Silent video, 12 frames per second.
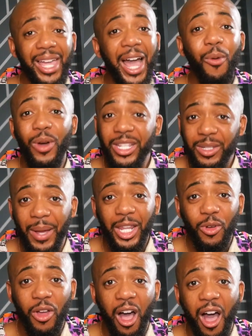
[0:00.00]
I went to my
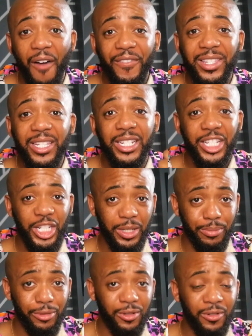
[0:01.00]
local office,
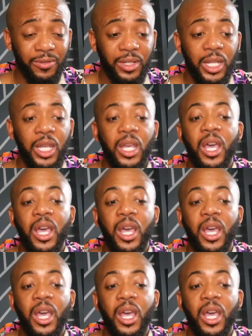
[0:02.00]
conditionally approved.